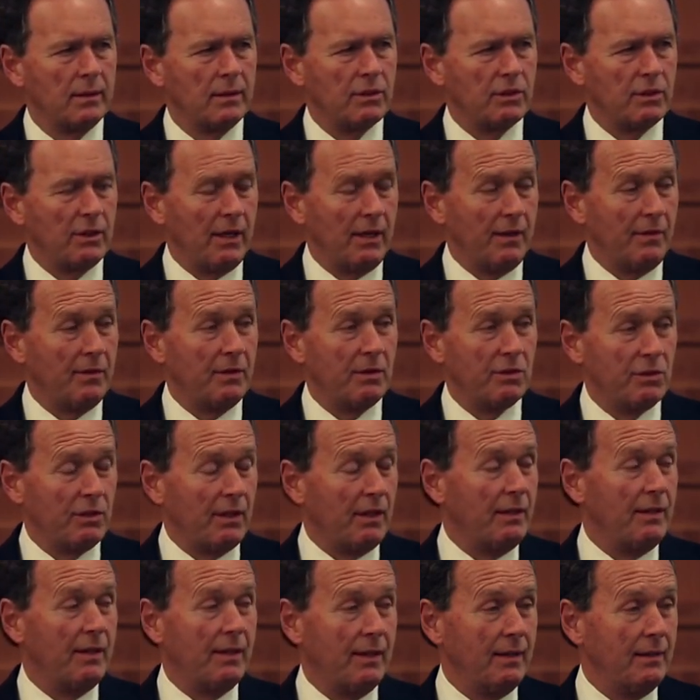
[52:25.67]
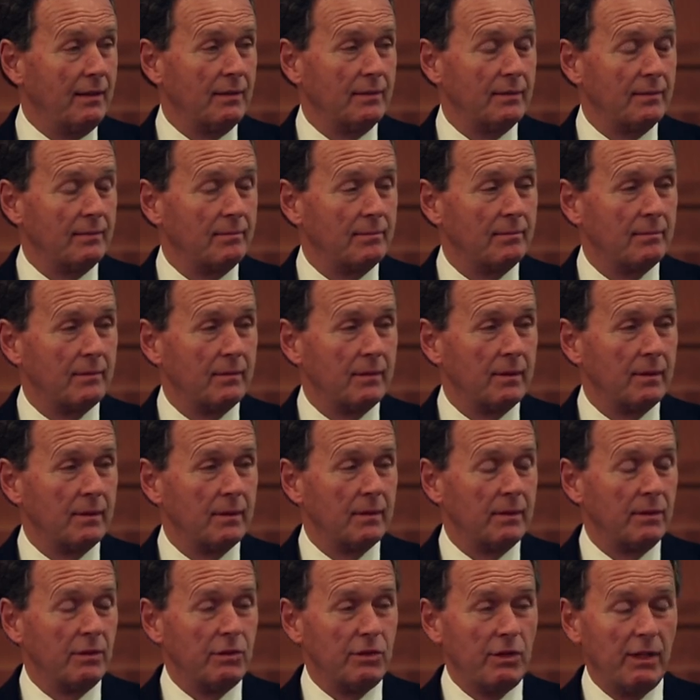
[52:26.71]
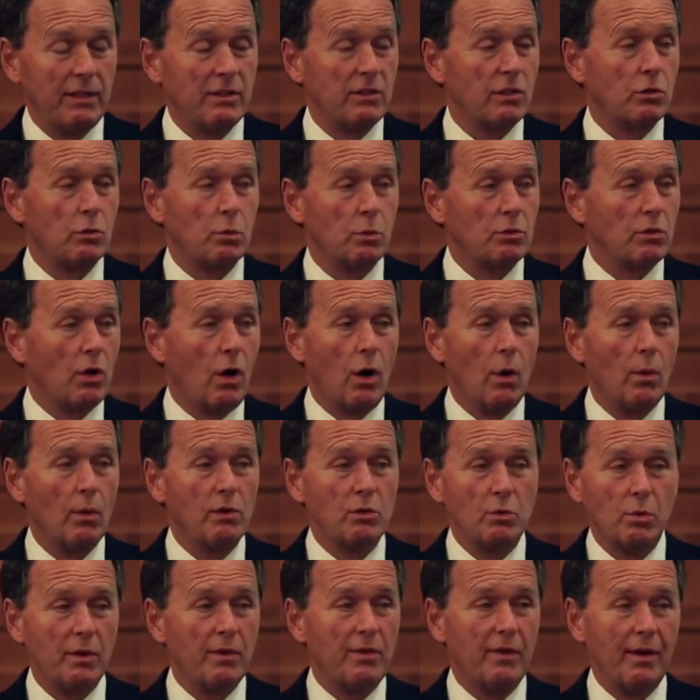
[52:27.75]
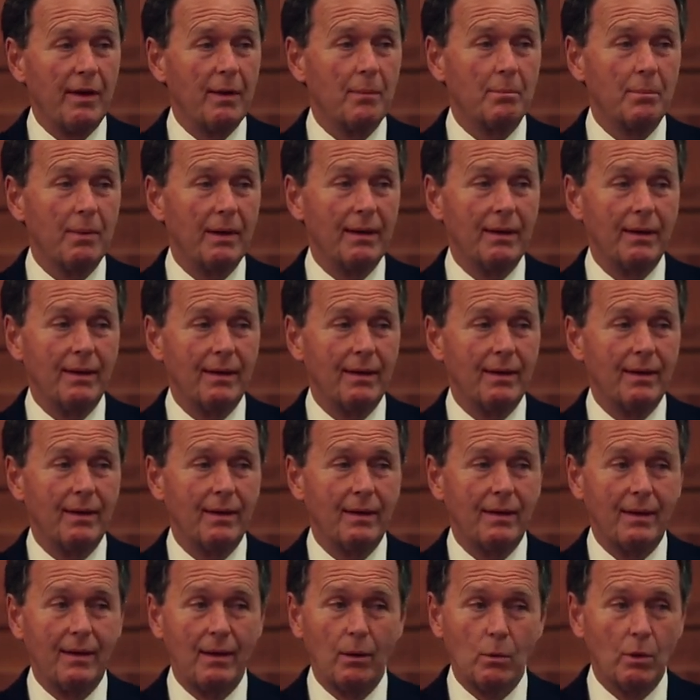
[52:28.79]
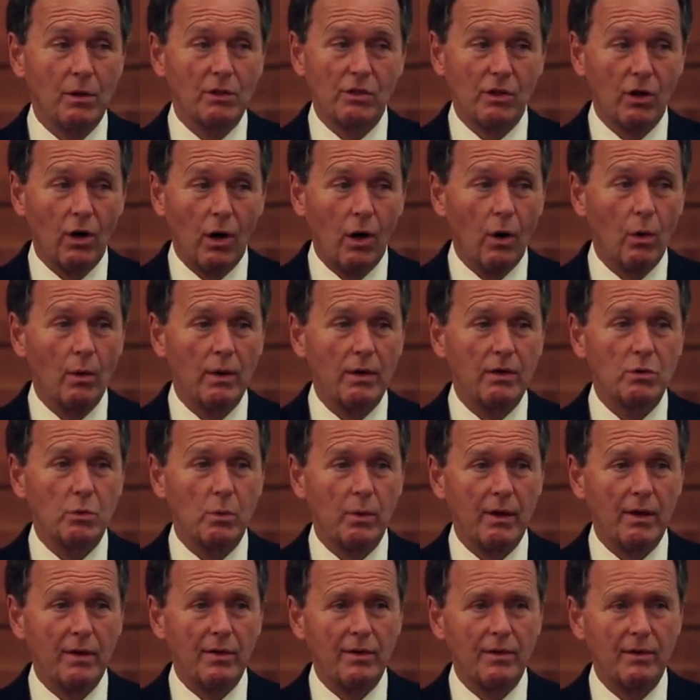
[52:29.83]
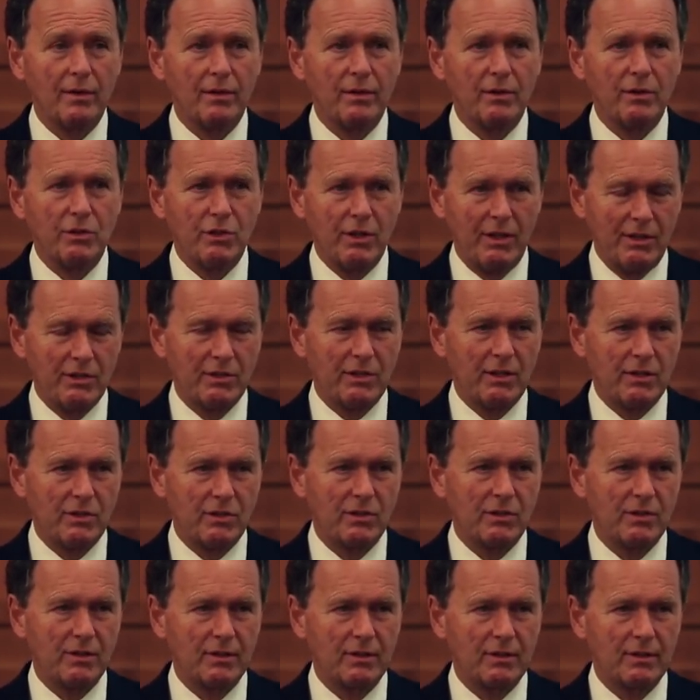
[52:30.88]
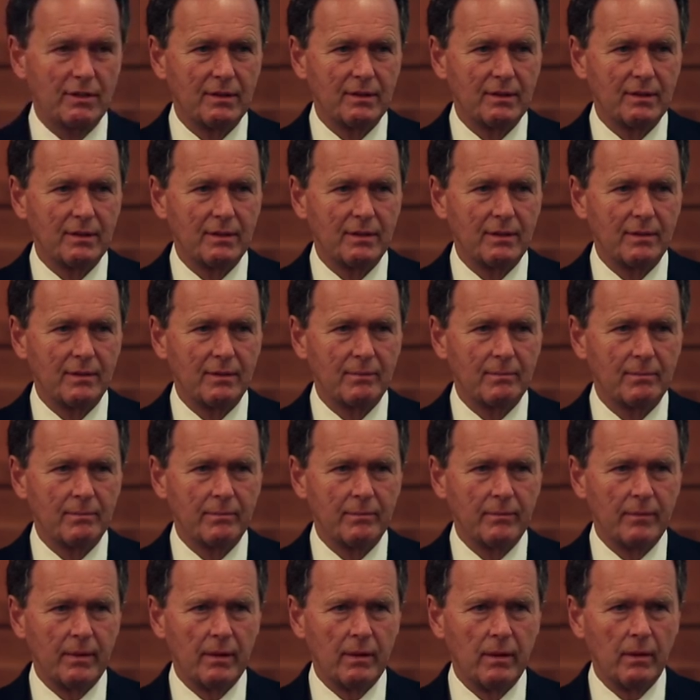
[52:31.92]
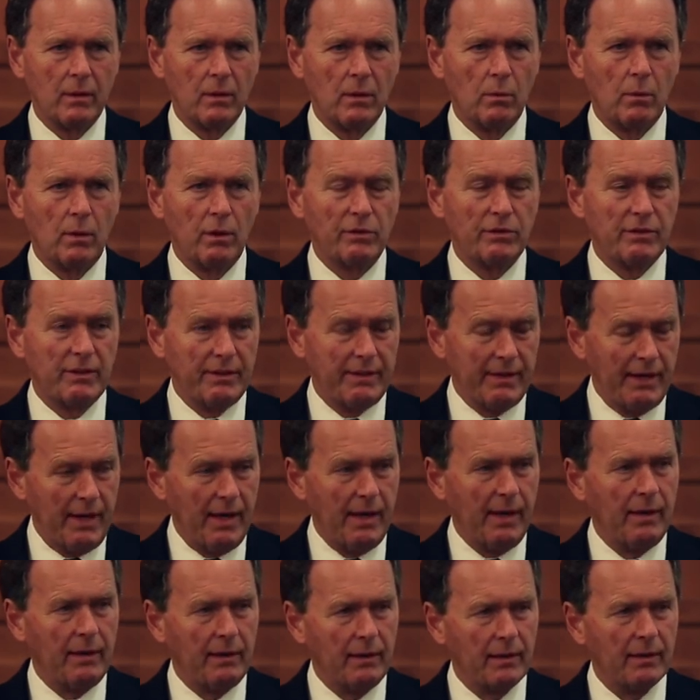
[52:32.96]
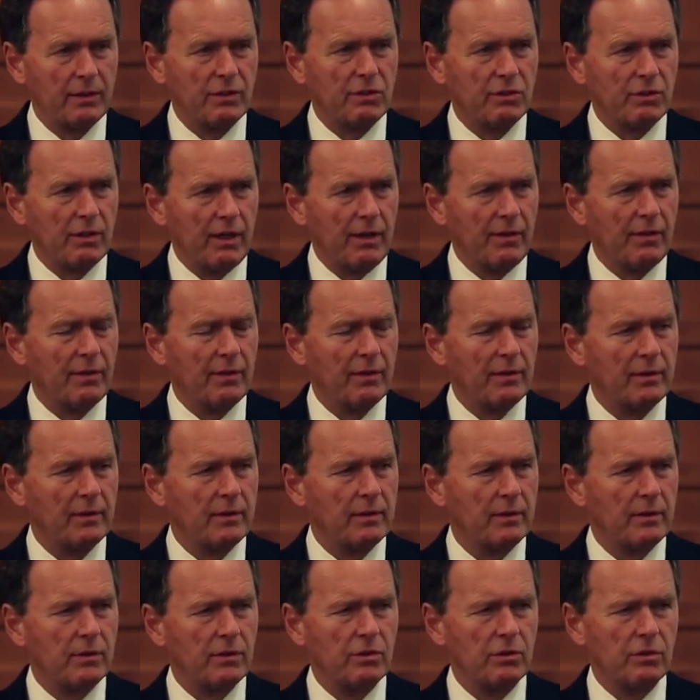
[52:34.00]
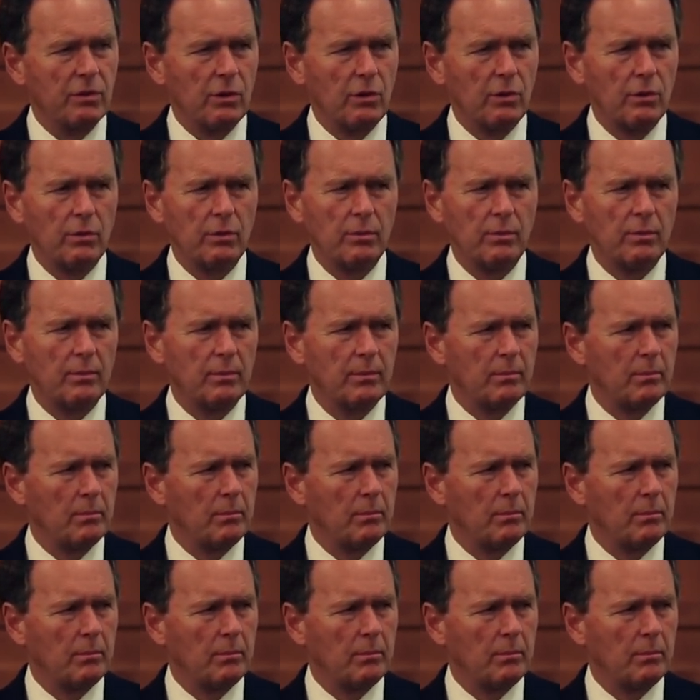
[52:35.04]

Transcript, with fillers: Seth said that Jesus was always with him, but he wasn't always with Jesus. Well, today, as Seth so